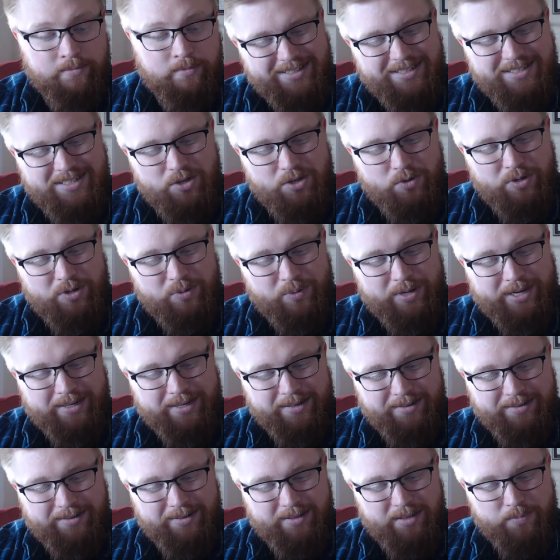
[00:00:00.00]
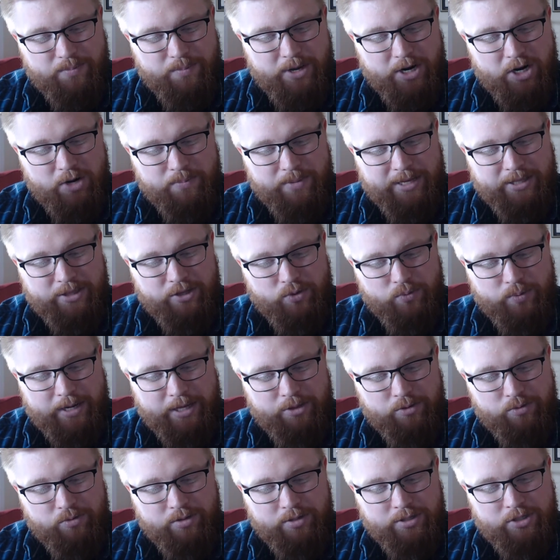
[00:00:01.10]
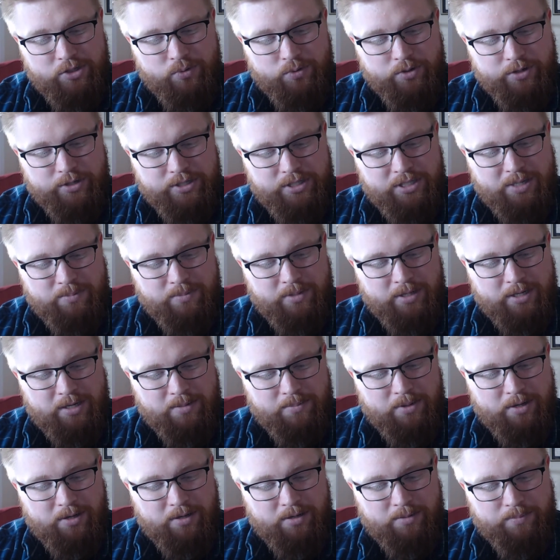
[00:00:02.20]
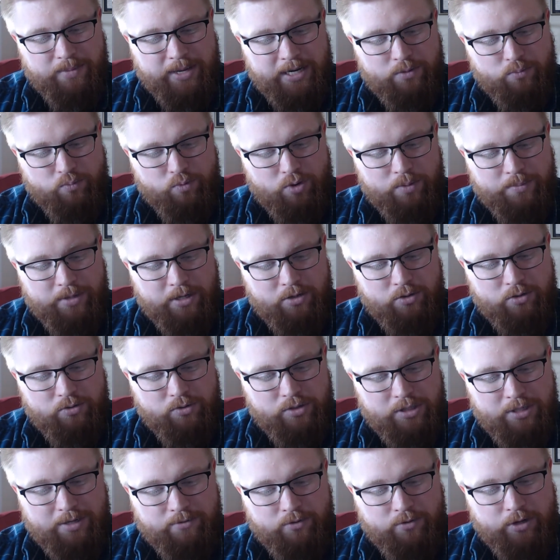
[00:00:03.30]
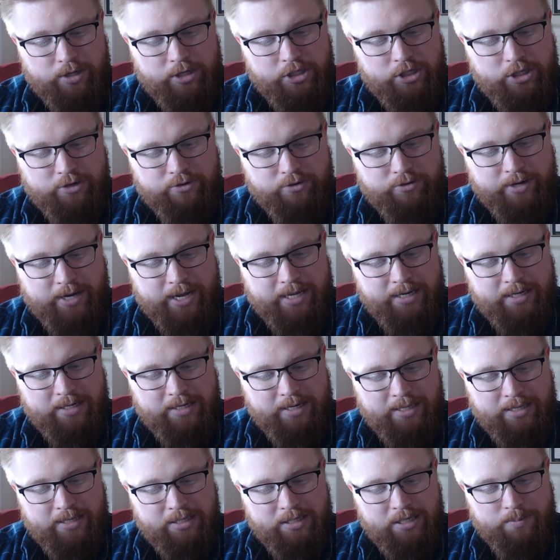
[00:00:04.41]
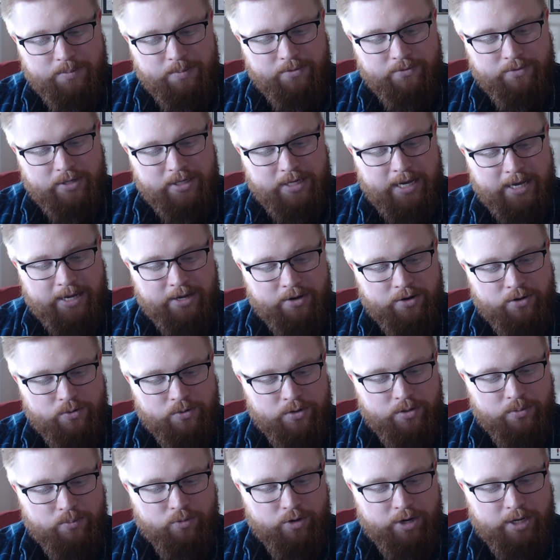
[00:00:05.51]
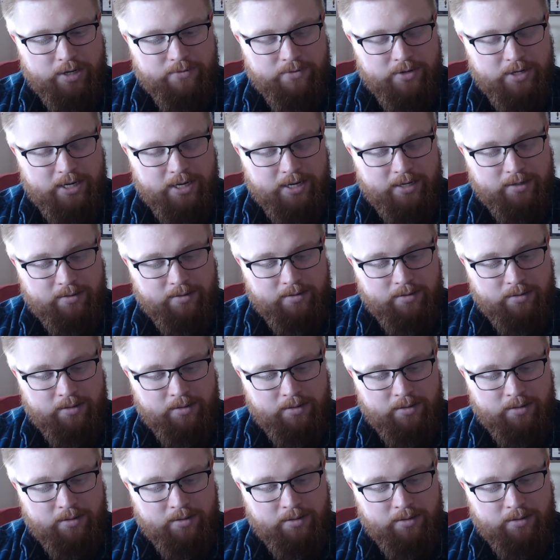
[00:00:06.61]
So it went. The pair made their way through the sewer, stumbling upon men and women whose suffering Shandra ended at the tip of a dagger or the break of a neck.